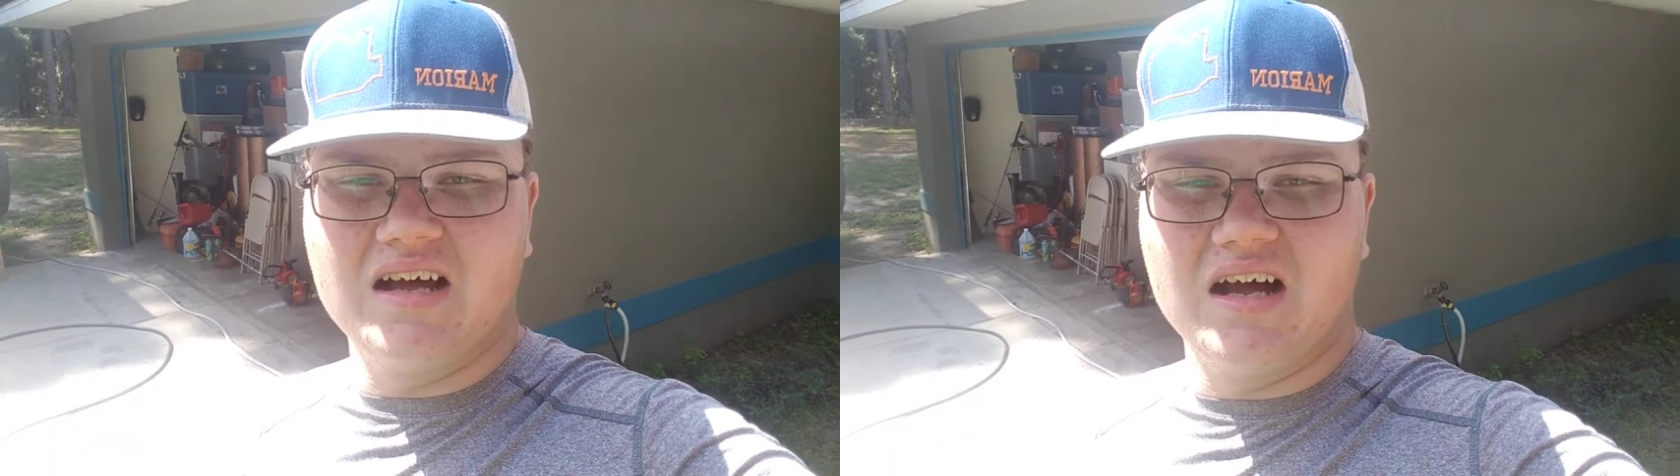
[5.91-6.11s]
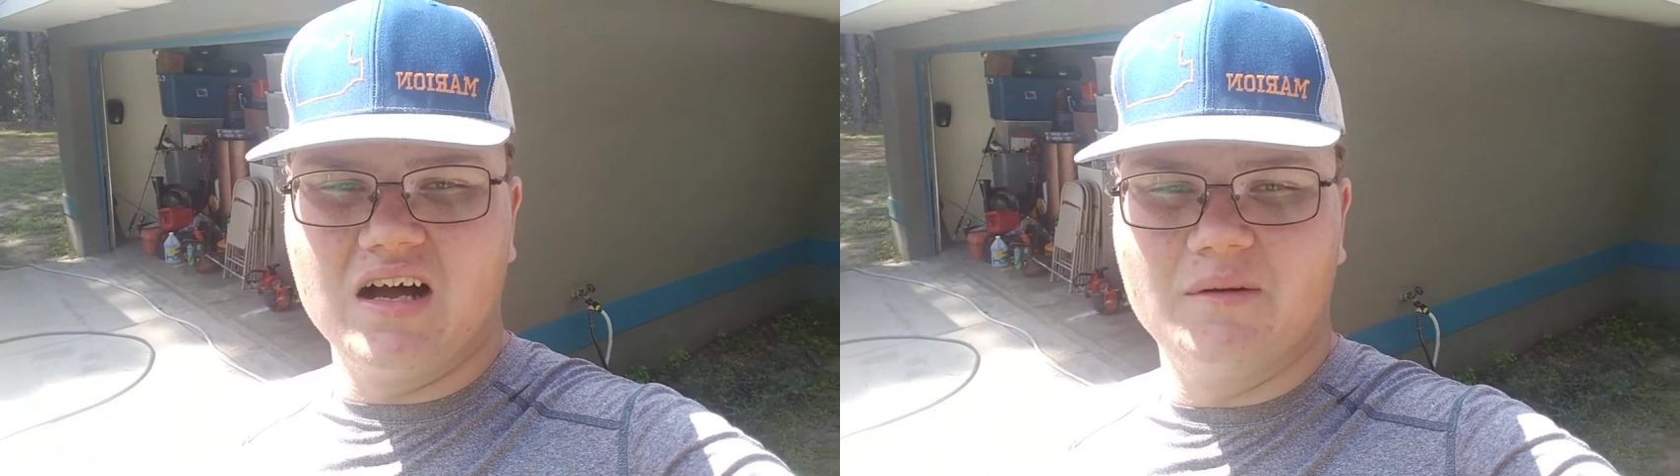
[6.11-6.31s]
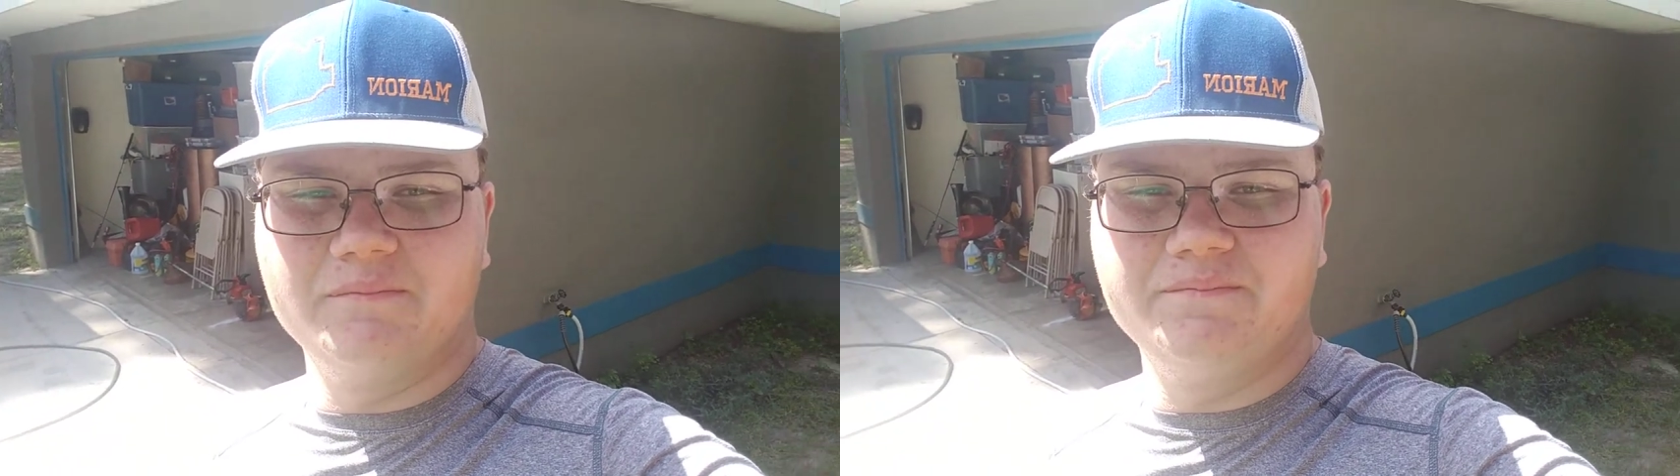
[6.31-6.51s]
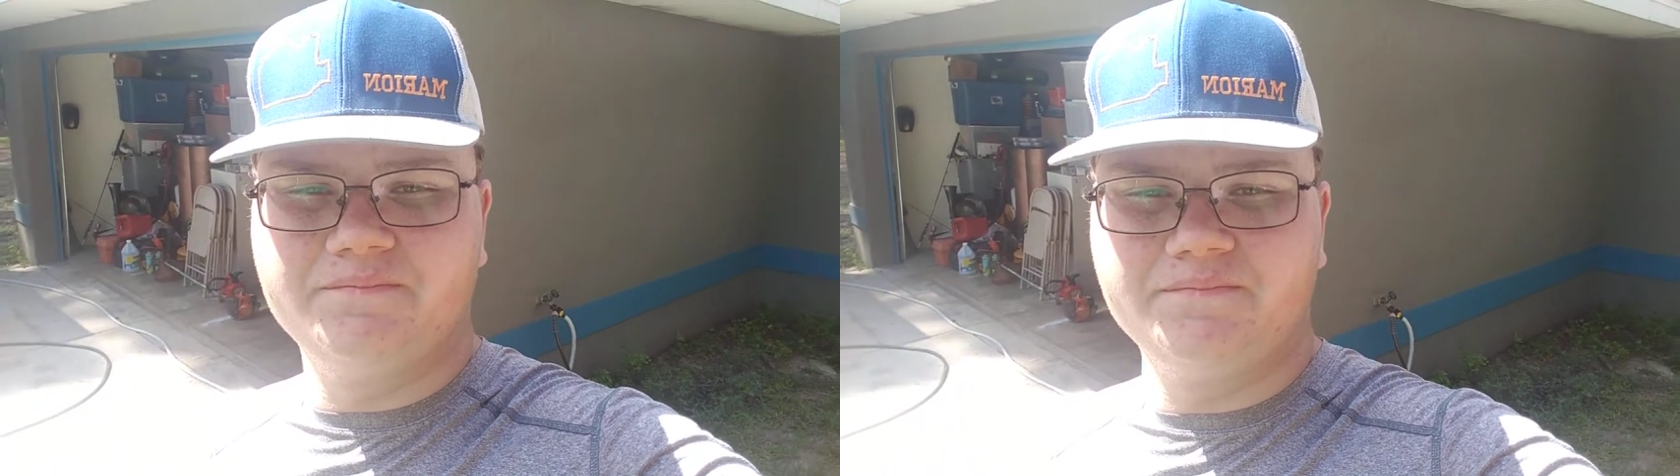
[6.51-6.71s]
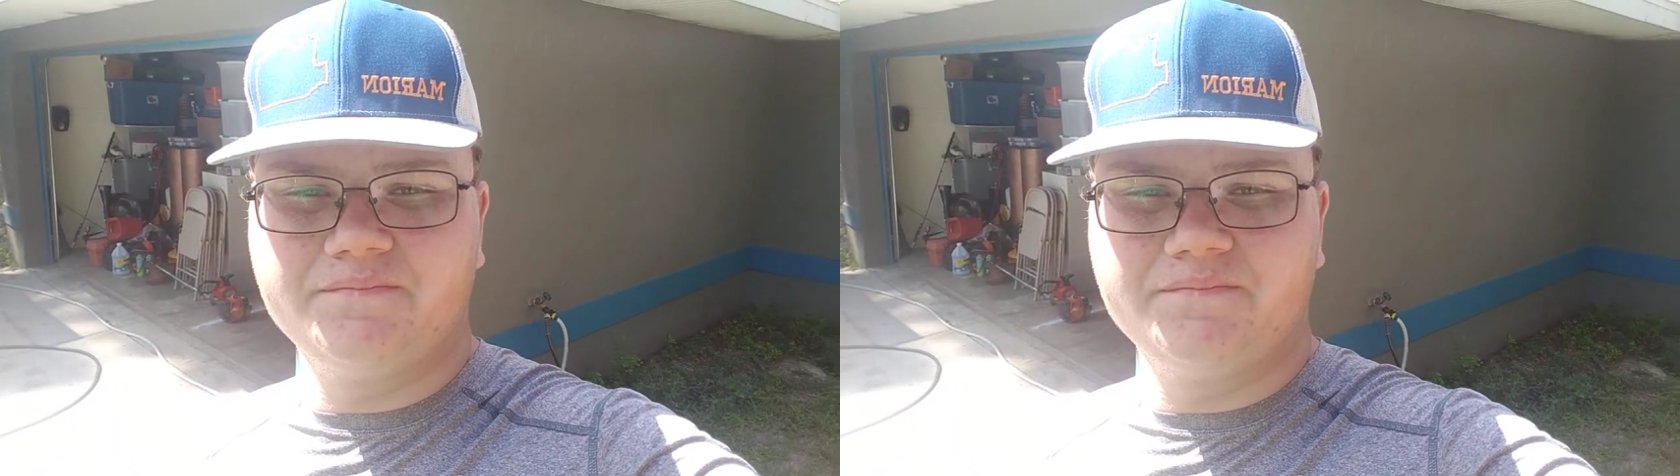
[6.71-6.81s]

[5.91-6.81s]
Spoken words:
I'm